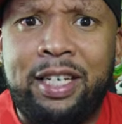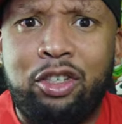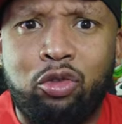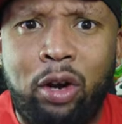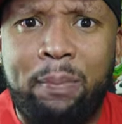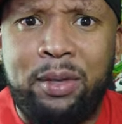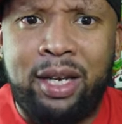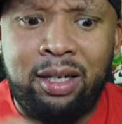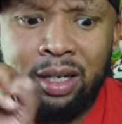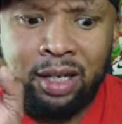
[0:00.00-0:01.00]
of
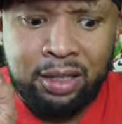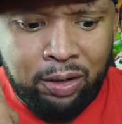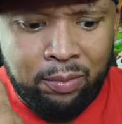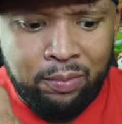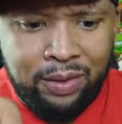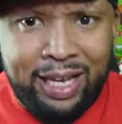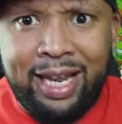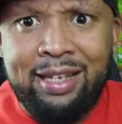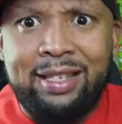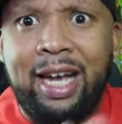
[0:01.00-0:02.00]
disrupting from the
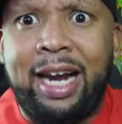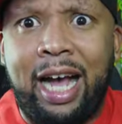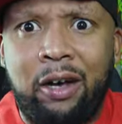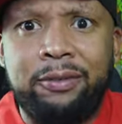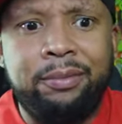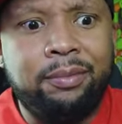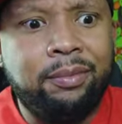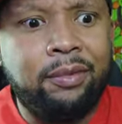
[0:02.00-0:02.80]
inside out.